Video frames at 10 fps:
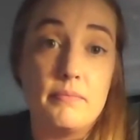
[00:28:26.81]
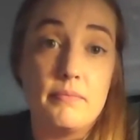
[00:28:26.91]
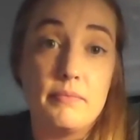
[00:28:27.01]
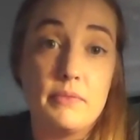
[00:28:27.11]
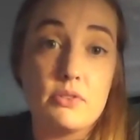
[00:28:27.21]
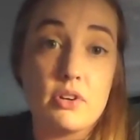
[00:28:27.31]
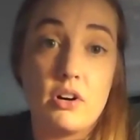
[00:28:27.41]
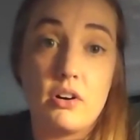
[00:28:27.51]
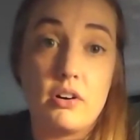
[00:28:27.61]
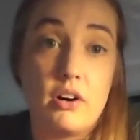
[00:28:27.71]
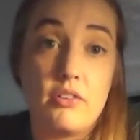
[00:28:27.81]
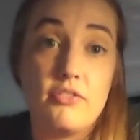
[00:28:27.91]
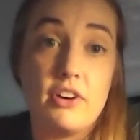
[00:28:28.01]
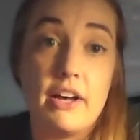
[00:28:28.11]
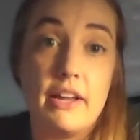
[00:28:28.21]
Those are all
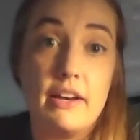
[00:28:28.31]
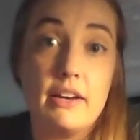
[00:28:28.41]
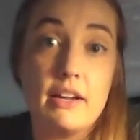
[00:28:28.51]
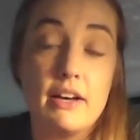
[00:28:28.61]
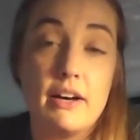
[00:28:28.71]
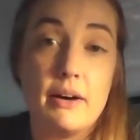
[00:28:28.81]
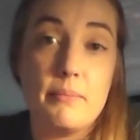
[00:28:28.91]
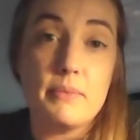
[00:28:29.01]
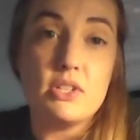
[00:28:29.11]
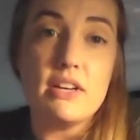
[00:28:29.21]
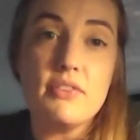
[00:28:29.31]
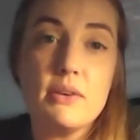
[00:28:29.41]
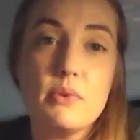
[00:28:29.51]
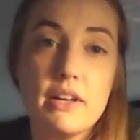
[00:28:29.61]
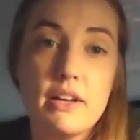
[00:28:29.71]
fun. You definitely
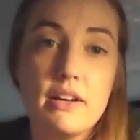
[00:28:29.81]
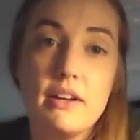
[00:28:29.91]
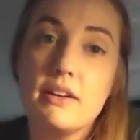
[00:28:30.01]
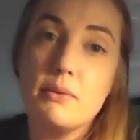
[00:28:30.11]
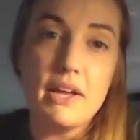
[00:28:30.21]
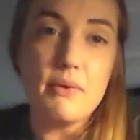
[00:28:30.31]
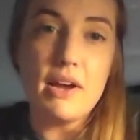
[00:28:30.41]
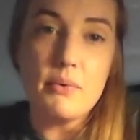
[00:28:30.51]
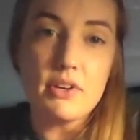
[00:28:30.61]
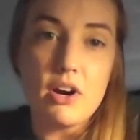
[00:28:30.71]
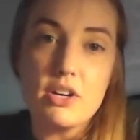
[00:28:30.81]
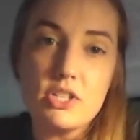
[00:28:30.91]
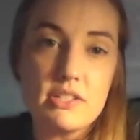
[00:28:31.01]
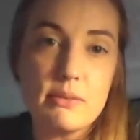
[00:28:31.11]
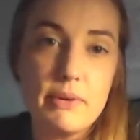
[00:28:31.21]
want to play around with
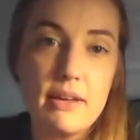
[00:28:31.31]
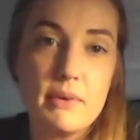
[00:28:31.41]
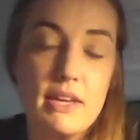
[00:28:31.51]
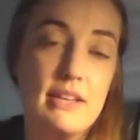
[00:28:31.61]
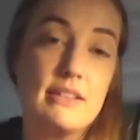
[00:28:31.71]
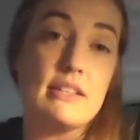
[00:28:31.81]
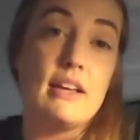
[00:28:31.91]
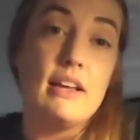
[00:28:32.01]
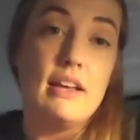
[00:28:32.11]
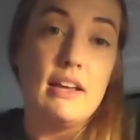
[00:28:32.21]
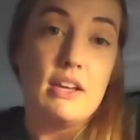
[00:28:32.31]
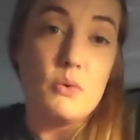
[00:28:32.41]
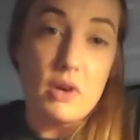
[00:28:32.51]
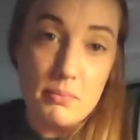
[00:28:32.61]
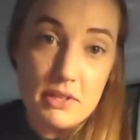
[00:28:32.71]
garnishes a bit because you
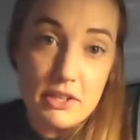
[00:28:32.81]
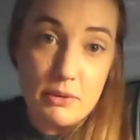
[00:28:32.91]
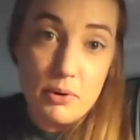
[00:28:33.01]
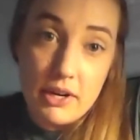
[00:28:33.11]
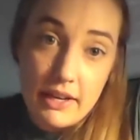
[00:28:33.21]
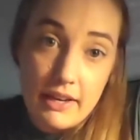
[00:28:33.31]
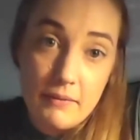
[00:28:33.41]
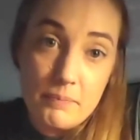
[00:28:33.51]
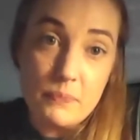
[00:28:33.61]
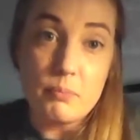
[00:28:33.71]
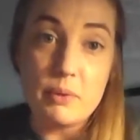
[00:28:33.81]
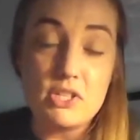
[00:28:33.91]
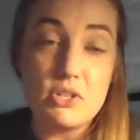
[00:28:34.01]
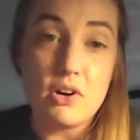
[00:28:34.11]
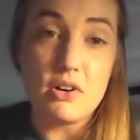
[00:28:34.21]
want them to look pretty,
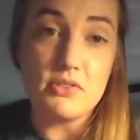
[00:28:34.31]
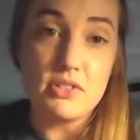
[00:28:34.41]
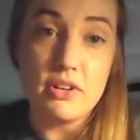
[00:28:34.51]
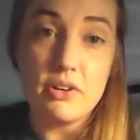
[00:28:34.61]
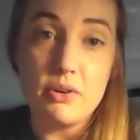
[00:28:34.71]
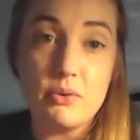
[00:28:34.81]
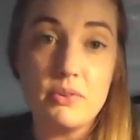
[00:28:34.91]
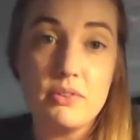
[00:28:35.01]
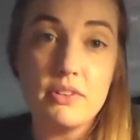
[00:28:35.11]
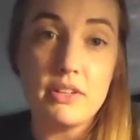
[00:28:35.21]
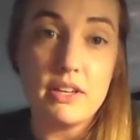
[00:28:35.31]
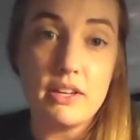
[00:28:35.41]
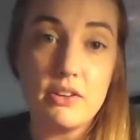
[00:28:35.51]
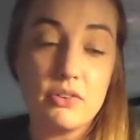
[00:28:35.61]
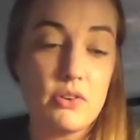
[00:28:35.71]
but you'll
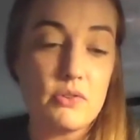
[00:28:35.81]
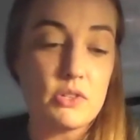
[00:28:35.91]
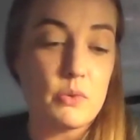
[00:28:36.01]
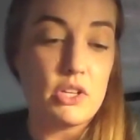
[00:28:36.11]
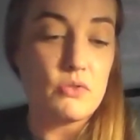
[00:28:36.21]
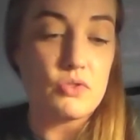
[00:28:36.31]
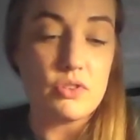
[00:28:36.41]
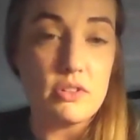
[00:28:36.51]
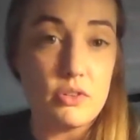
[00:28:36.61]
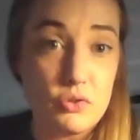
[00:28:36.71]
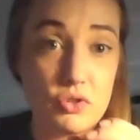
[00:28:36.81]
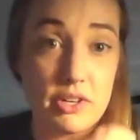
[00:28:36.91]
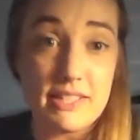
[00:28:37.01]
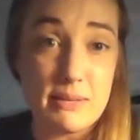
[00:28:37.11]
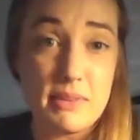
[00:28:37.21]
notice when you
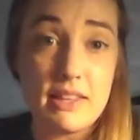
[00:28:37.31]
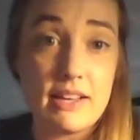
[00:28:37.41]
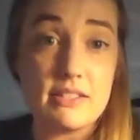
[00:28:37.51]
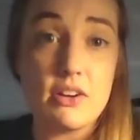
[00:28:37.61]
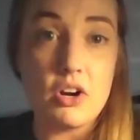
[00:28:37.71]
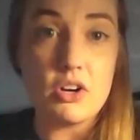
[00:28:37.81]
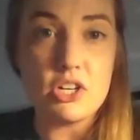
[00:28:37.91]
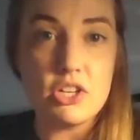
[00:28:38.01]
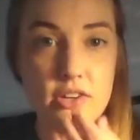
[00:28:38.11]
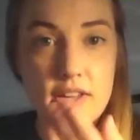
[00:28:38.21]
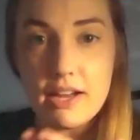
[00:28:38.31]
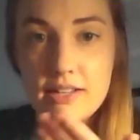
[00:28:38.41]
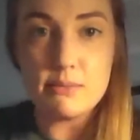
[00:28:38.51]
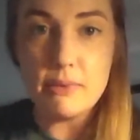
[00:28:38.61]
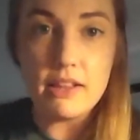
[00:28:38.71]
drink something that has a garnish on it, you can kind
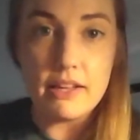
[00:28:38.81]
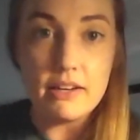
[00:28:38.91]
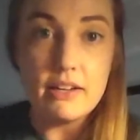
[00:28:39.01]
of smell it.